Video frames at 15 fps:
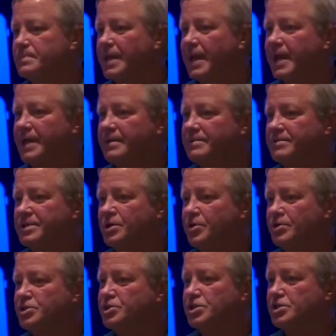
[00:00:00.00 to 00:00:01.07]
and you know,
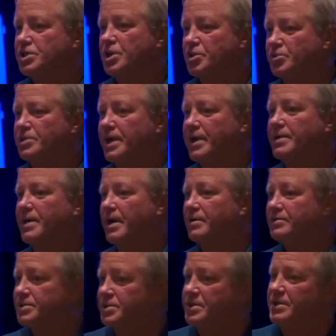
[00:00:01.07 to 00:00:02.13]
it's just a new
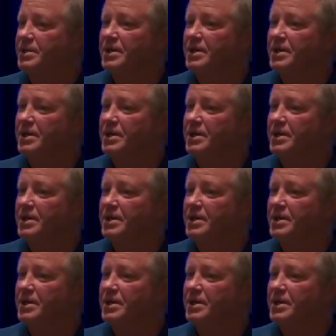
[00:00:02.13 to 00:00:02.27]
technology.